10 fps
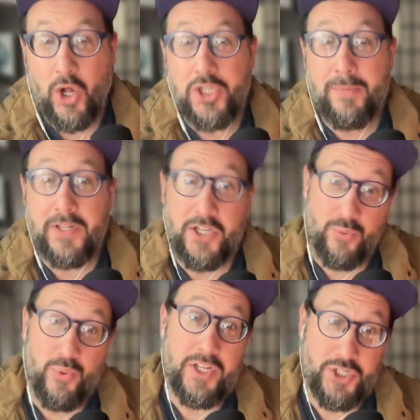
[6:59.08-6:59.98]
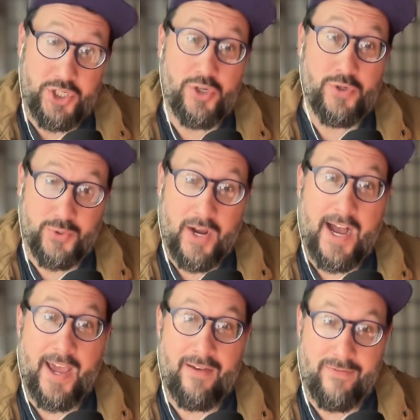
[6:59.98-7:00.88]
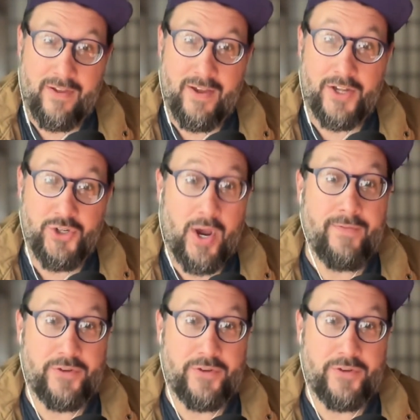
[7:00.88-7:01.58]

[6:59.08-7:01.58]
ultimately really do drive a church.